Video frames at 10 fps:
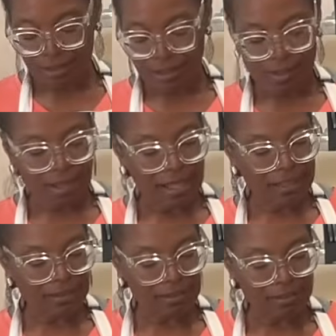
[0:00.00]
gonna go ahead
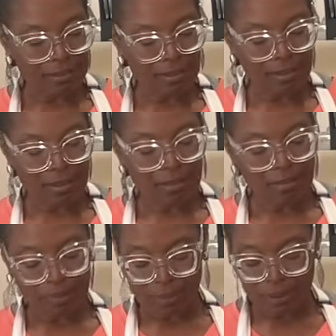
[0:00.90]
and
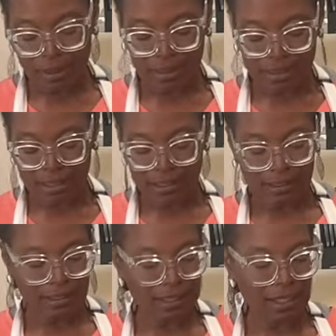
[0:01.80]
put these
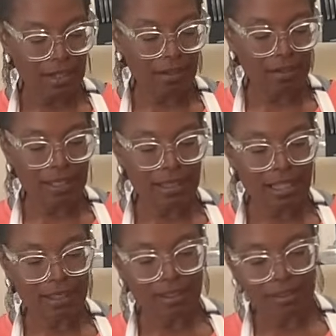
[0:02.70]
onions in there, let
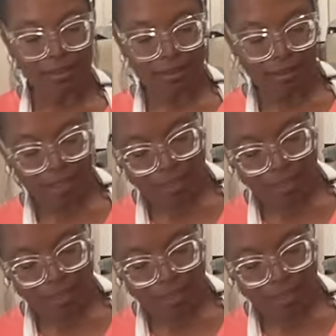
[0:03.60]
that kind